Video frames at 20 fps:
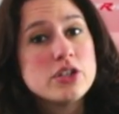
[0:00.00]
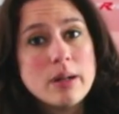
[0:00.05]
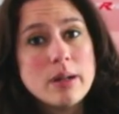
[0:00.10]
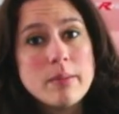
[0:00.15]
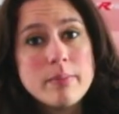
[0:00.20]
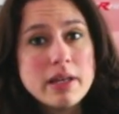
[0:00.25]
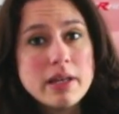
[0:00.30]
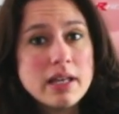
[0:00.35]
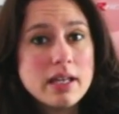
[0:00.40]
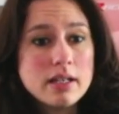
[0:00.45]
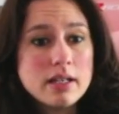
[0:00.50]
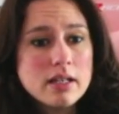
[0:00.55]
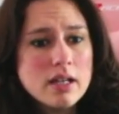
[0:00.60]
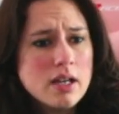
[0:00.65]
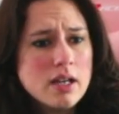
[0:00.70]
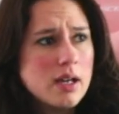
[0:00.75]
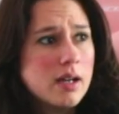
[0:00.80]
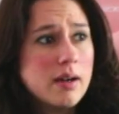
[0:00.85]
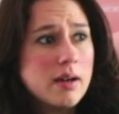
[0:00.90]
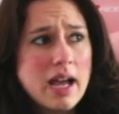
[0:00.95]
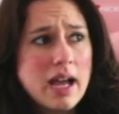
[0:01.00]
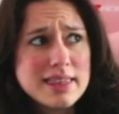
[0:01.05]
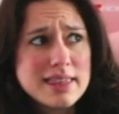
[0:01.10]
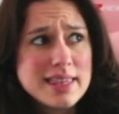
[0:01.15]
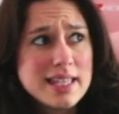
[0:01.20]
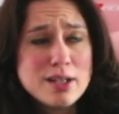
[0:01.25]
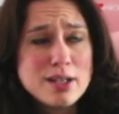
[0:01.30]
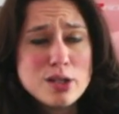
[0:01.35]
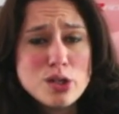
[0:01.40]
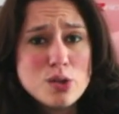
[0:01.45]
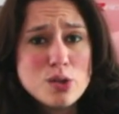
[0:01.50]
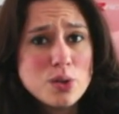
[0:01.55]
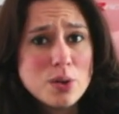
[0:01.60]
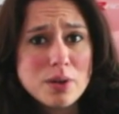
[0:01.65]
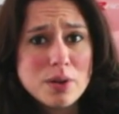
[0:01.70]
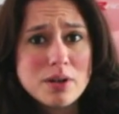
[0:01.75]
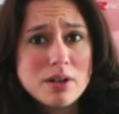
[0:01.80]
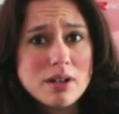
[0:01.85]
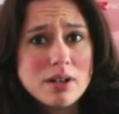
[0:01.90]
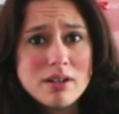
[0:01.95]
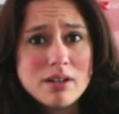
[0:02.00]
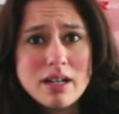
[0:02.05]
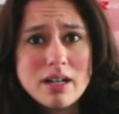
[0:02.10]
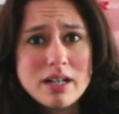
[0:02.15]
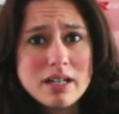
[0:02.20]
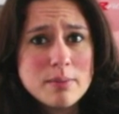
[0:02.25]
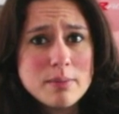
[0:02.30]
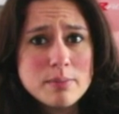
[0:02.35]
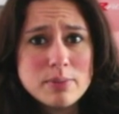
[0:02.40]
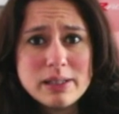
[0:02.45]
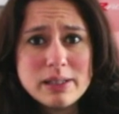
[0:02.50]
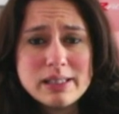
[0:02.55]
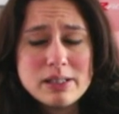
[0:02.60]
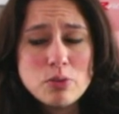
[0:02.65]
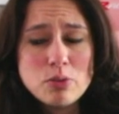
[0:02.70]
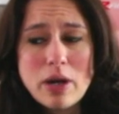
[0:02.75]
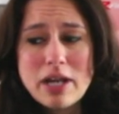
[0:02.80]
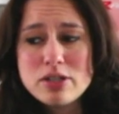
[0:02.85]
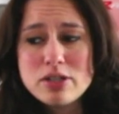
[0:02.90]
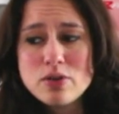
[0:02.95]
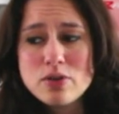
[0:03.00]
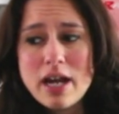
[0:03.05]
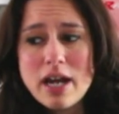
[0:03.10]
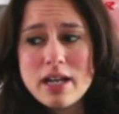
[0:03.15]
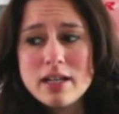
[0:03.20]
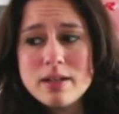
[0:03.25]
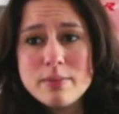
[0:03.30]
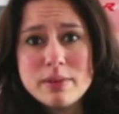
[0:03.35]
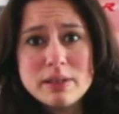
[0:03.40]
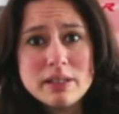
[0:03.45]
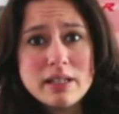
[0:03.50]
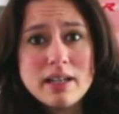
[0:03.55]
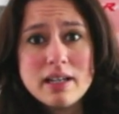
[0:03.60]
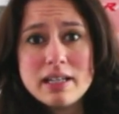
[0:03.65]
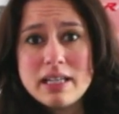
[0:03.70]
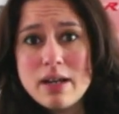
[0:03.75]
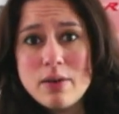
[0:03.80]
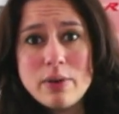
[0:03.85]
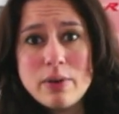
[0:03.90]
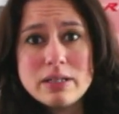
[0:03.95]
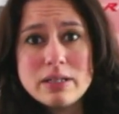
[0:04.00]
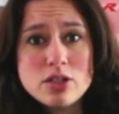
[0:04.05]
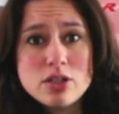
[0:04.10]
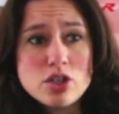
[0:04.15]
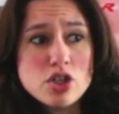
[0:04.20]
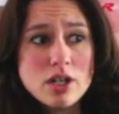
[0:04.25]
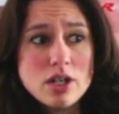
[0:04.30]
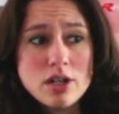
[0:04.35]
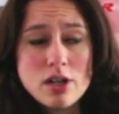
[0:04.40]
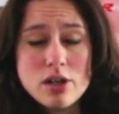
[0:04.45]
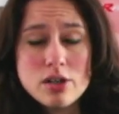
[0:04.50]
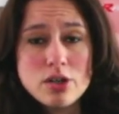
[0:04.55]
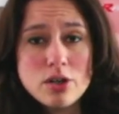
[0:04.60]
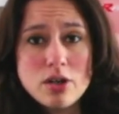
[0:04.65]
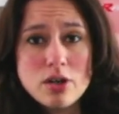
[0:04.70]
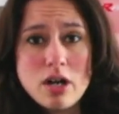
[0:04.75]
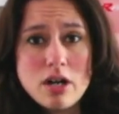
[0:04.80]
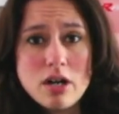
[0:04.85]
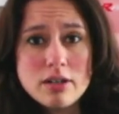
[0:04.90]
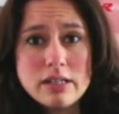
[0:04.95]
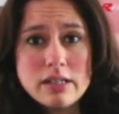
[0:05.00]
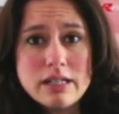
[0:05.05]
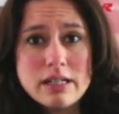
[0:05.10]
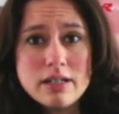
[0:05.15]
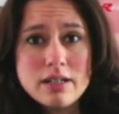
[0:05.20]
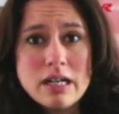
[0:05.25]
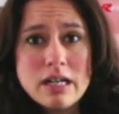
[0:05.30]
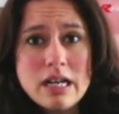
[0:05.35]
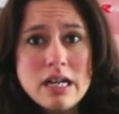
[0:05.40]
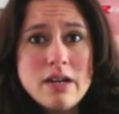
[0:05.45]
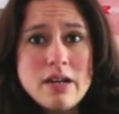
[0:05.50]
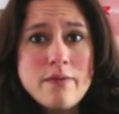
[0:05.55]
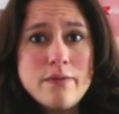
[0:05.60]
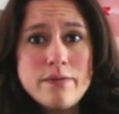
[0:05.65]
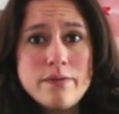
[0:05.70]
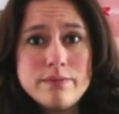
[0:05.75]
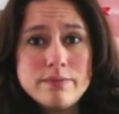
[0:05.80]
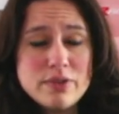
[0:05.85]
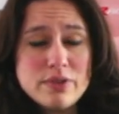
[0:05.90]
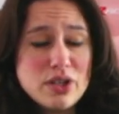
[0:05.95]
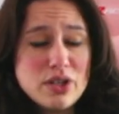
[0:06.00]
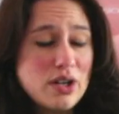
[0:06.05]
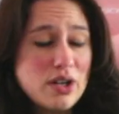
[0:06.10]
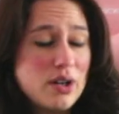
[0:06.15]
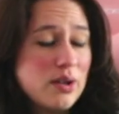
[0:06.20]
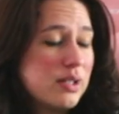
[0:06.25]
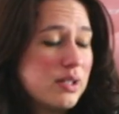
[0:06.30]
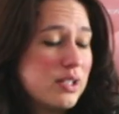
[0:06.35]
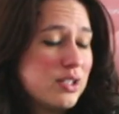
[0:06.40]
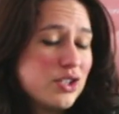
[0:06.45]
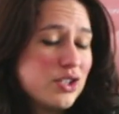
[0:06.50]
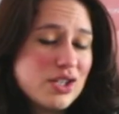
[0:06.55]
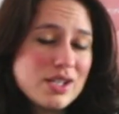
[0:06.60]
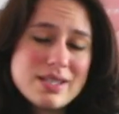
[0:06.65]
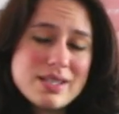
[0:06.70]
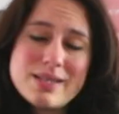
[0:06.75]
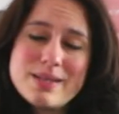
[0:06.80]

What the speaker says: being, I think, a New Yorker and completely wisecracking me like, I can't wait to shit on your car later. You know, it's just